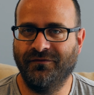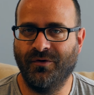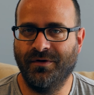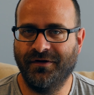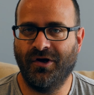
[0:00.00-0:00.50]

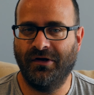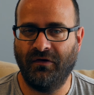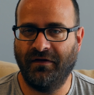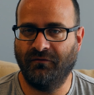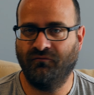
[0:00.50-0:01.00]
going
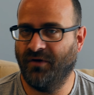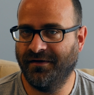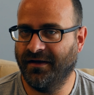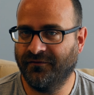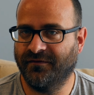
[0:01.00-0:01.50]
on, like
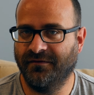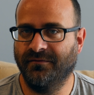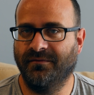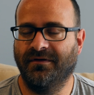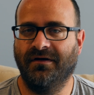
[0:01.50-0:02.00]
right next to you.